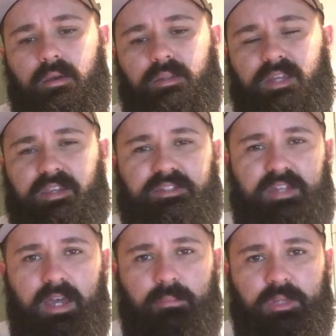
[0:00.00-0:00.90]
It takes
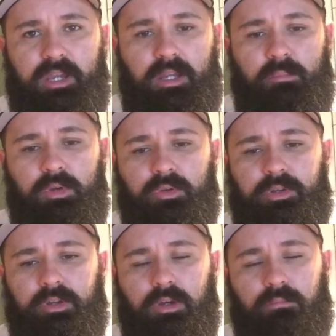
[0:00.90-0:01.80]
time to kind of build
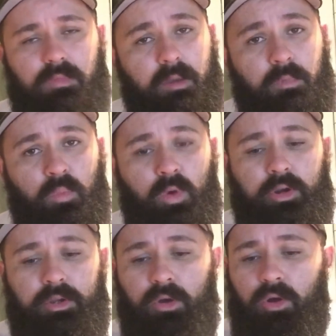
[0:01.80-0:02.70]
it up. I've been
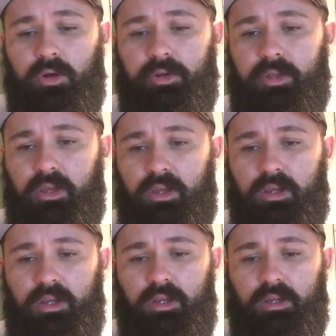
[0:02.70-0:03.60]
working hard,
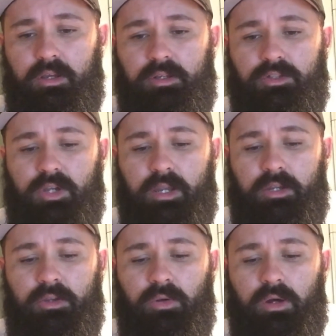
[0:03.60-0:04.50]
trying to
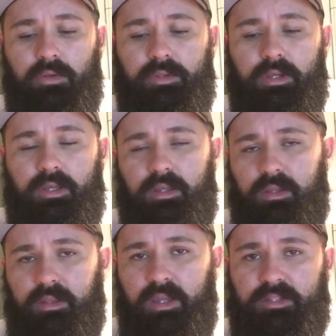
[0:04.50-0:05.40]
do all the
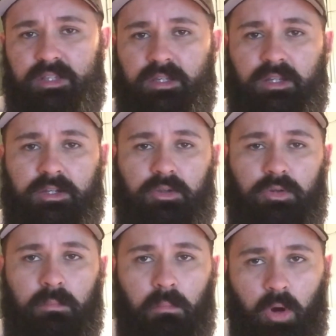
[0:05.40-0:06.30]
things I need to do
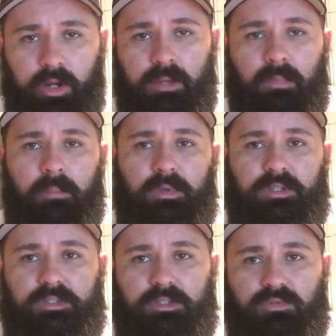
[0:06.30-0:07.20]
to market my
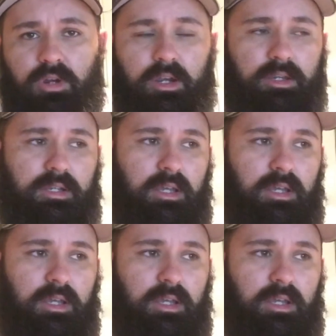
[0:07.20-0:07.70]
business right.